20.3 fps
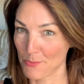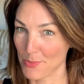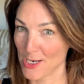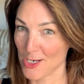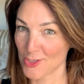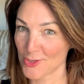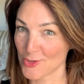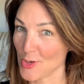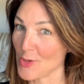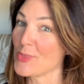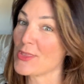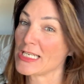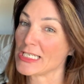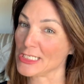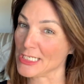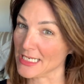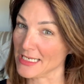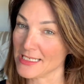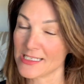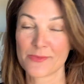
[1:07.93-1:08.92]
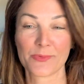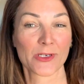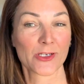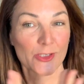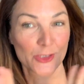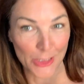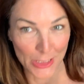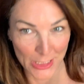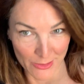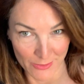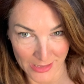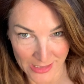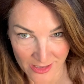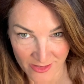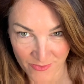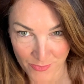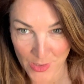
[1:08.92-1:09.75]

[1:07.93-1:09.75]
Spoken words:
blush on the cheeks because I love